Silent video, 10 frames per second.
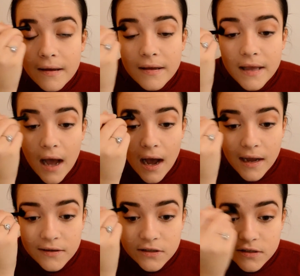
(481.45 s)
yeah,
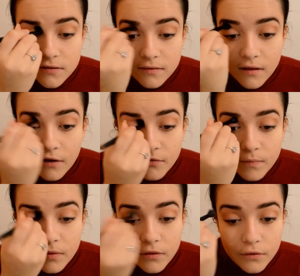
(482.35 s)
I just love
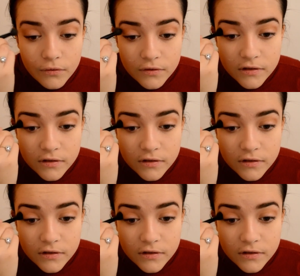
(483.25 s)
blues.